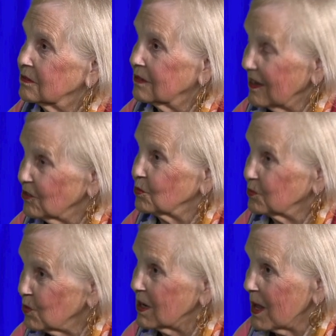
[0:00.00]
That's
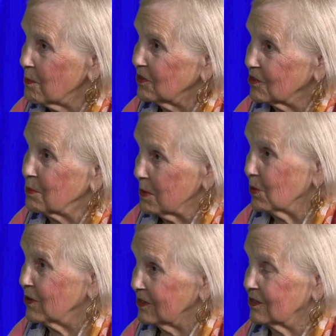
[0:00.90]
what happens to
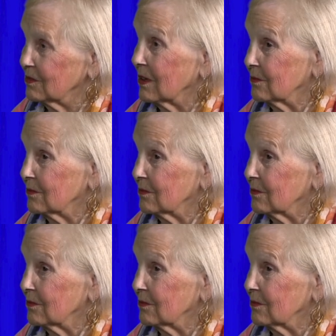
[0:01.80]
people. That's